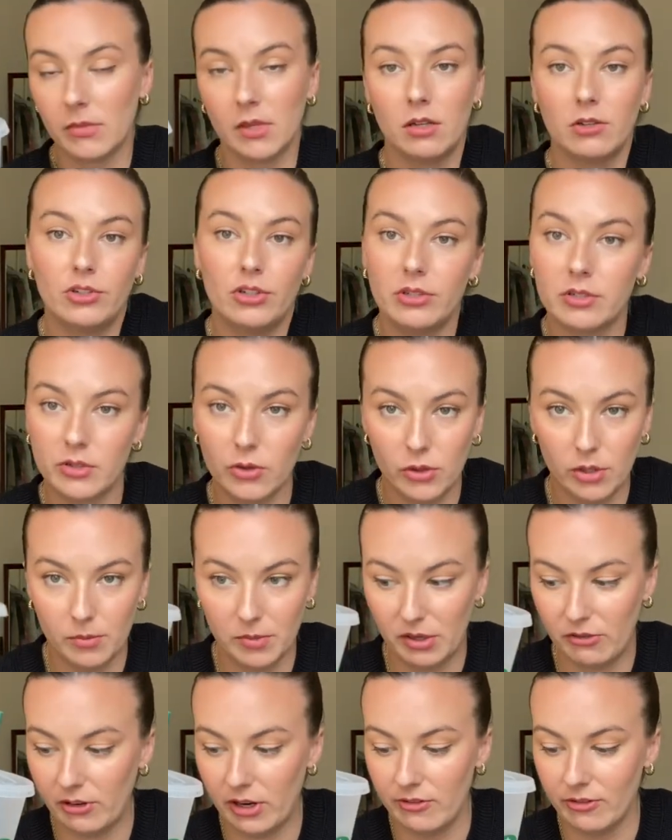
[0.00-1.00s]
she's going in
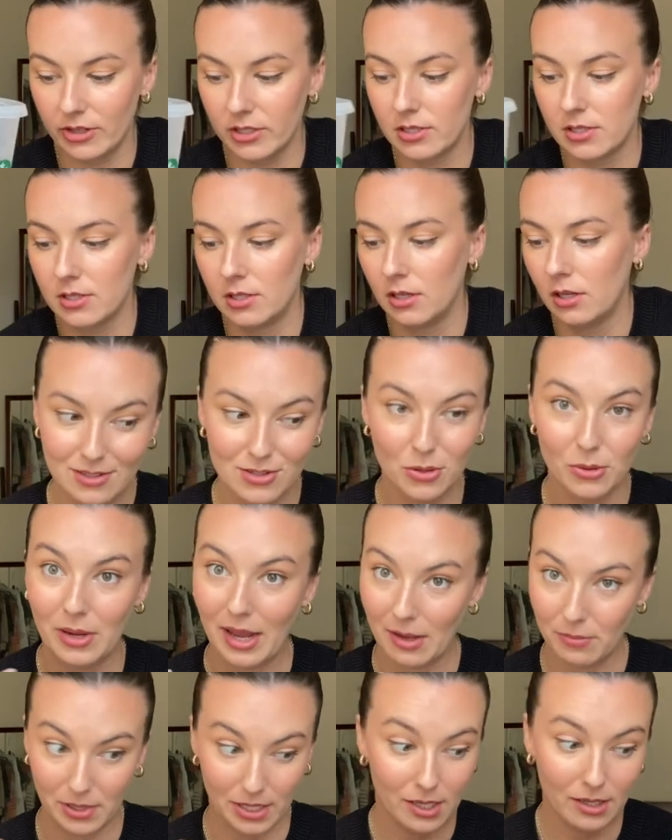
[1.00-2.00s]
my favorites. So
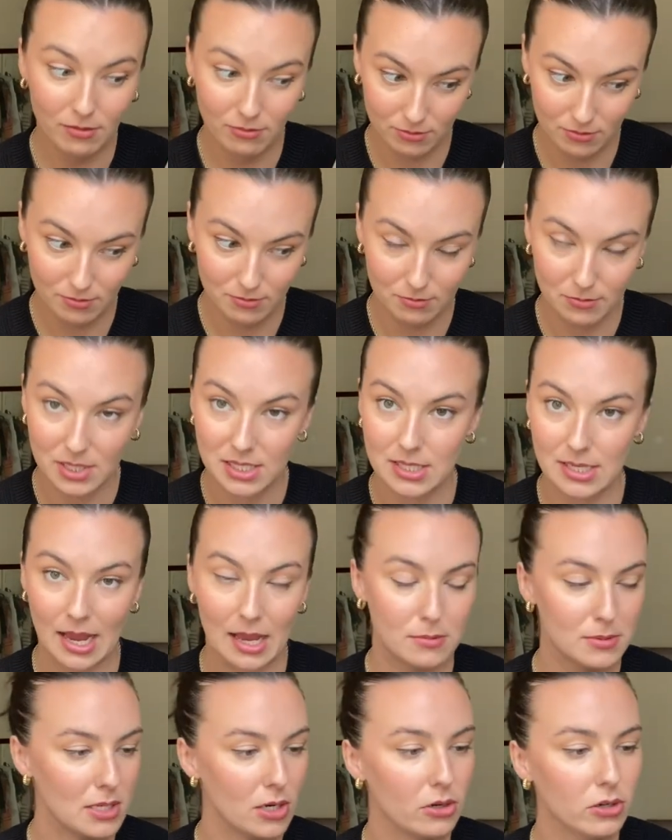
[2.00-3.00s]
Gabby, Miss
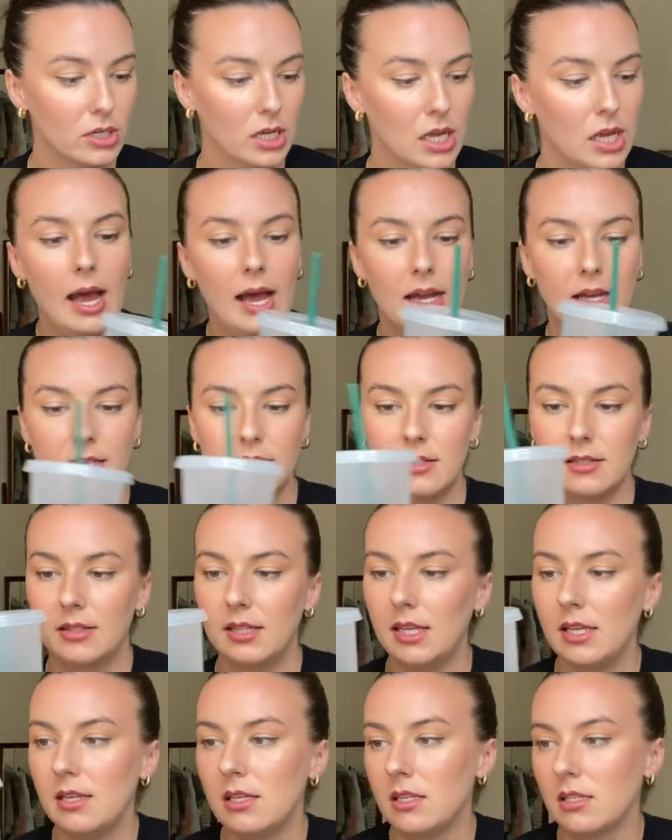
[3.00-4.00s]
Gab's look, had
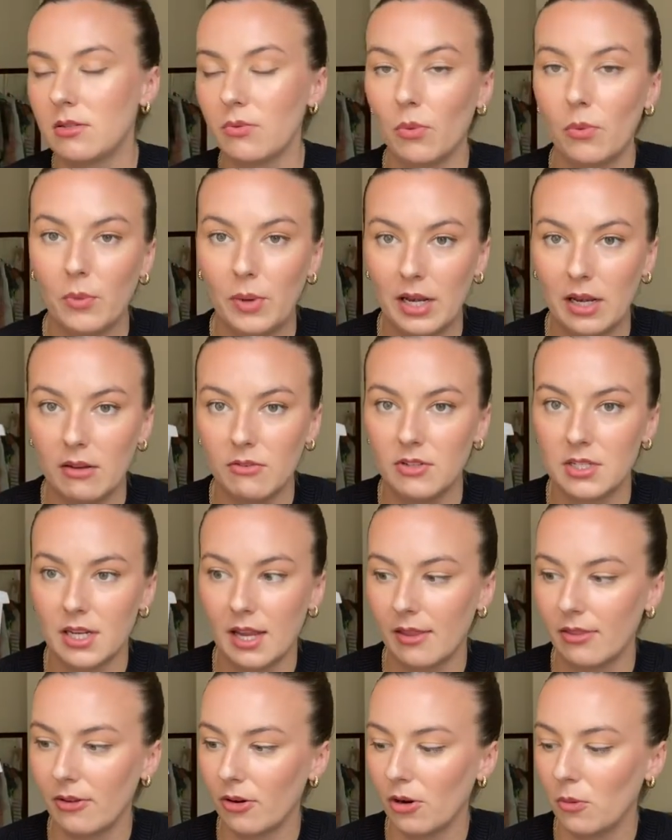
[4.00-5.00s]
these when we lived
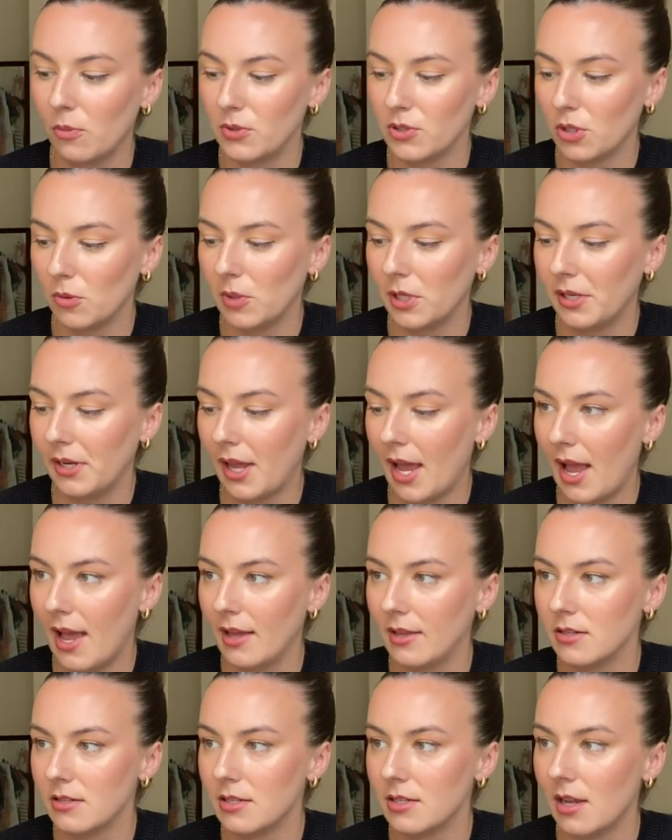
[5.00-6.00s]
together up in Dublin,
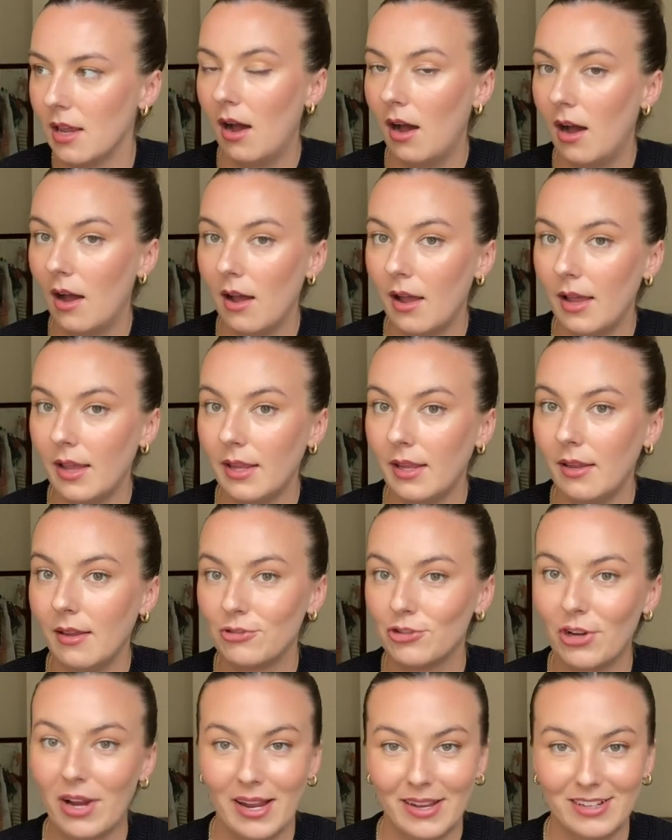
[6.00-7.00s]
and I
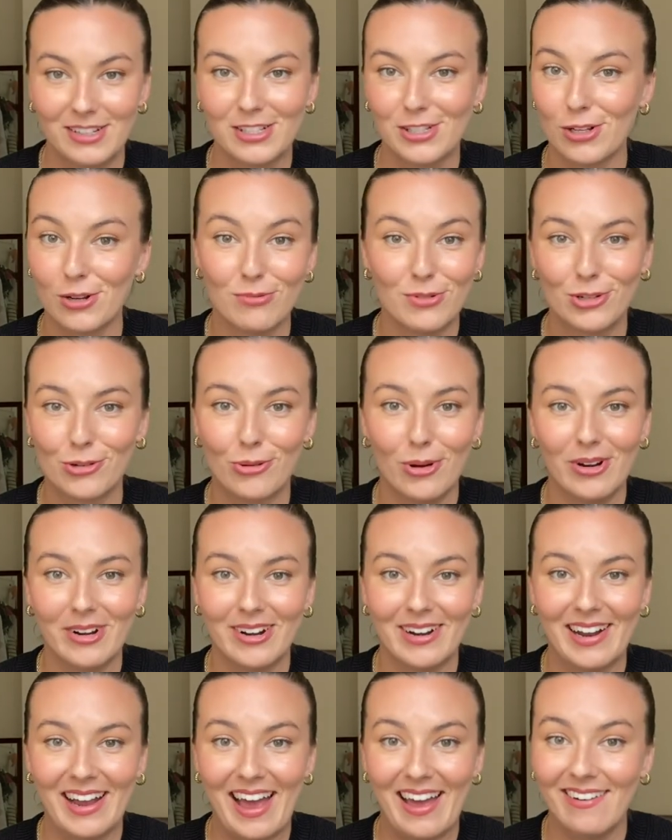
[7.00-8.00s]
drank so much
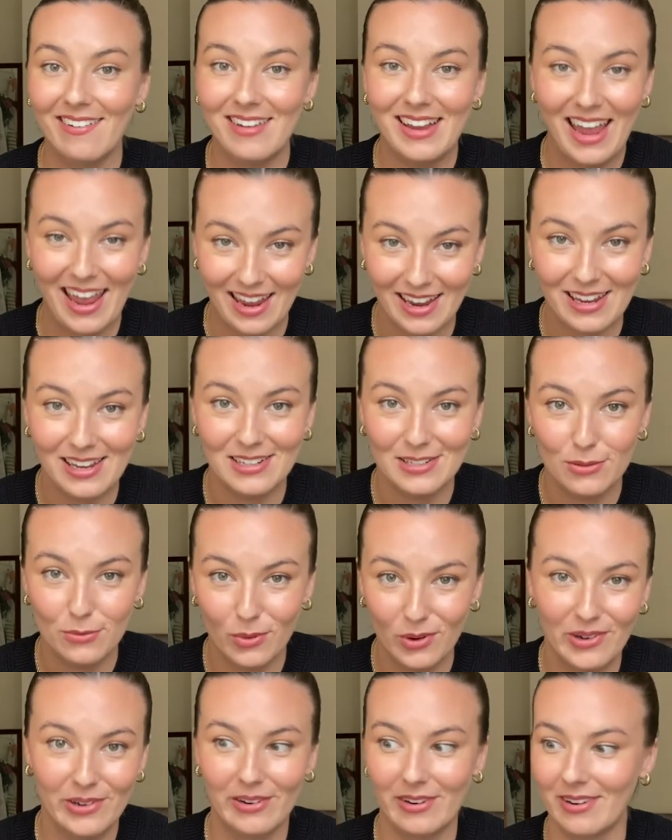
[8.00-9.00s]
water, and I hate
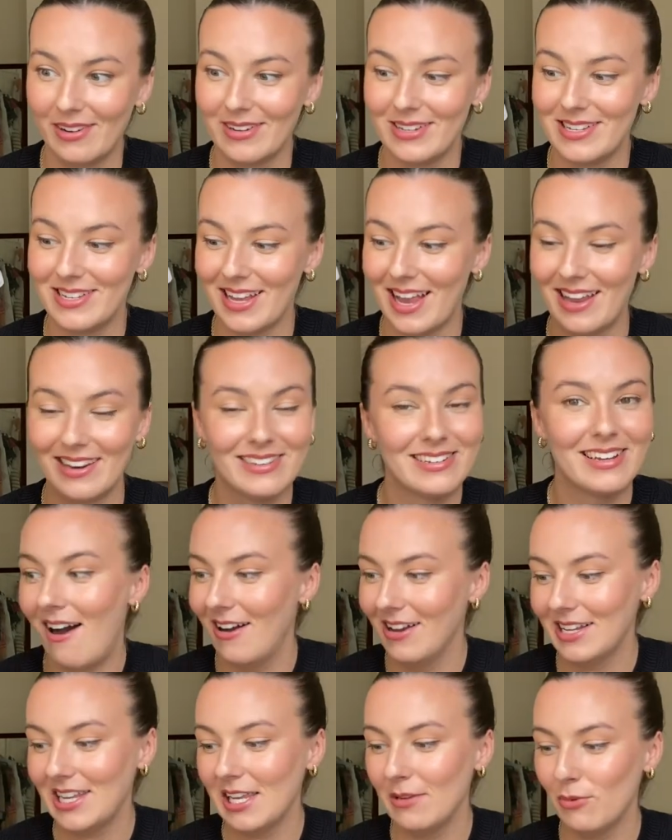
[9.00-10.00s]
water, guys. And
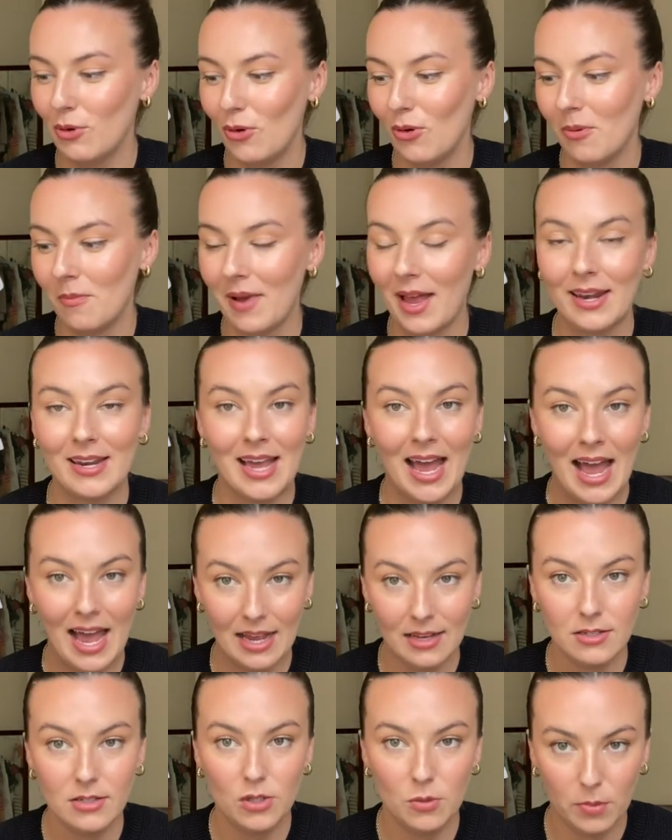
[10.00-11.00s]
I came home and
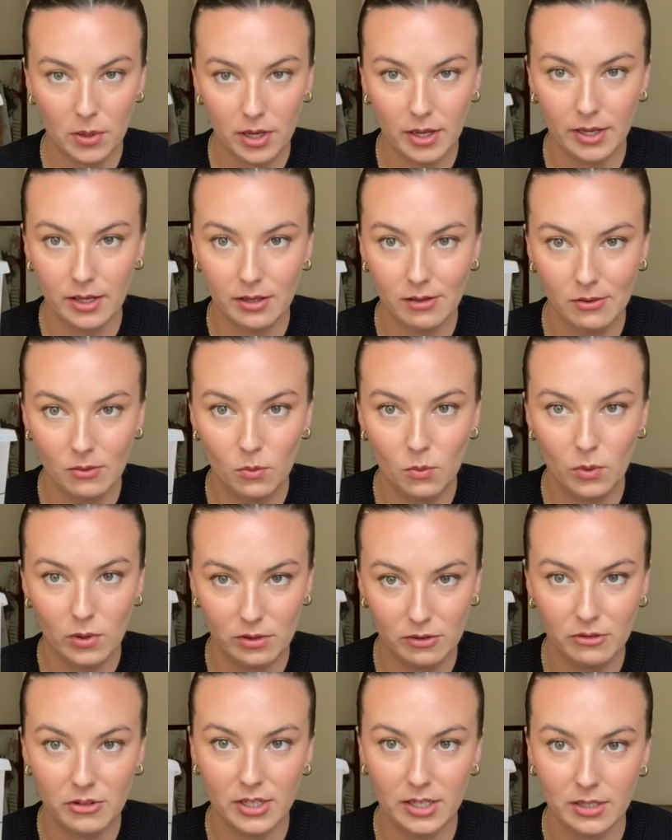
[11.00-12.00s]
had to buy one
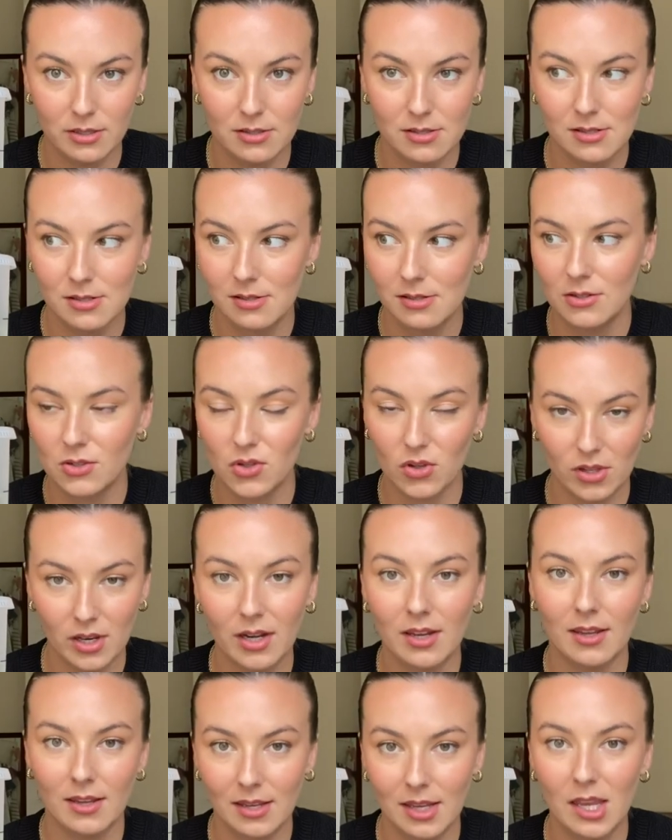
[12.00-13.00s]
of these so that I
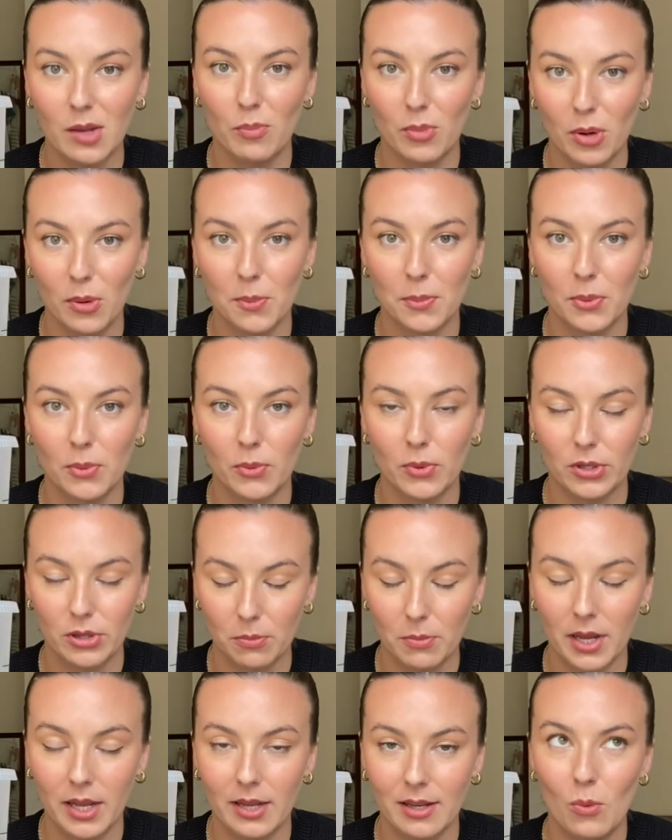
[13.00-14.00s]
could keep up with
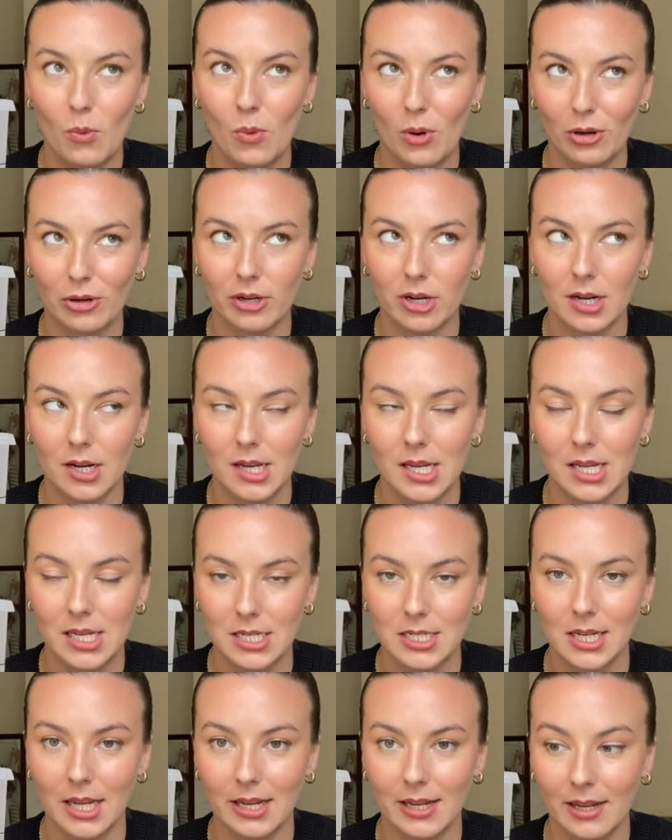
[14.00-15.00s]
my water
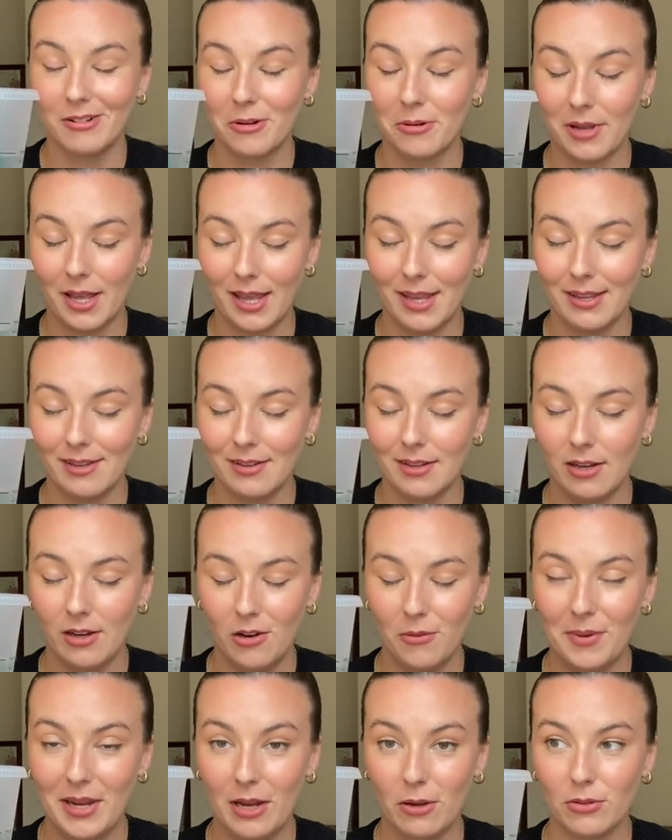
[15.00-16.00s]
intake. Okay, hear
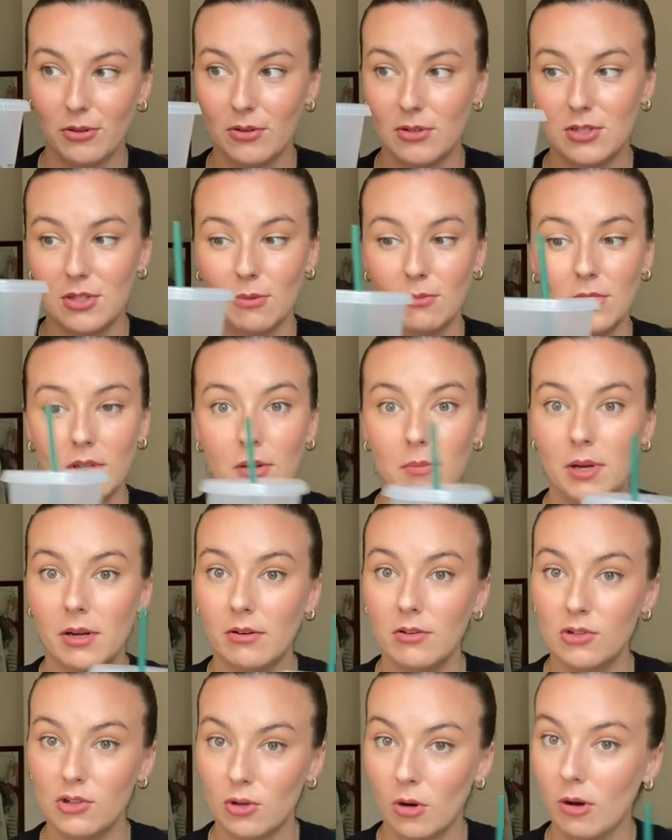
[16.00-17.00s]
me out. There's something about
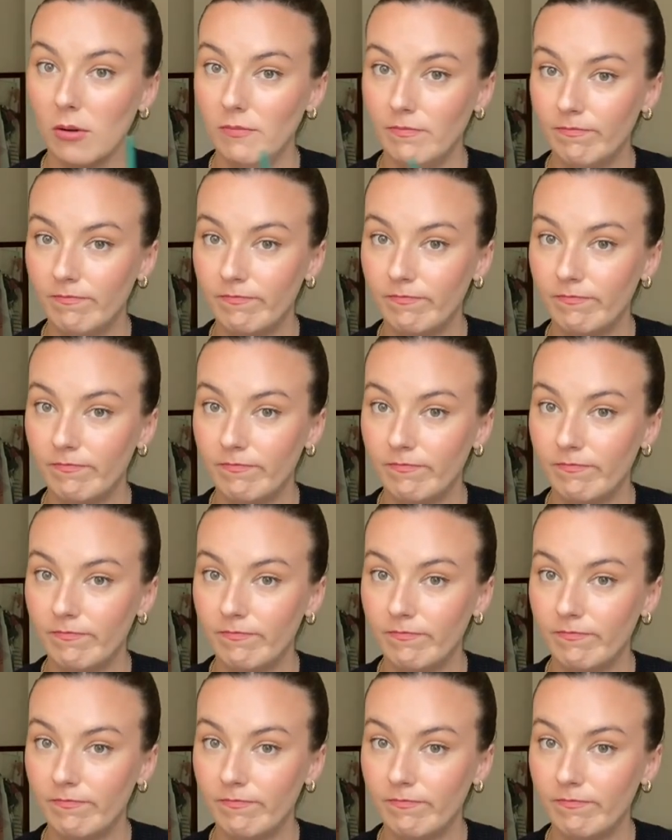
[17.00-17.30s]
a straw,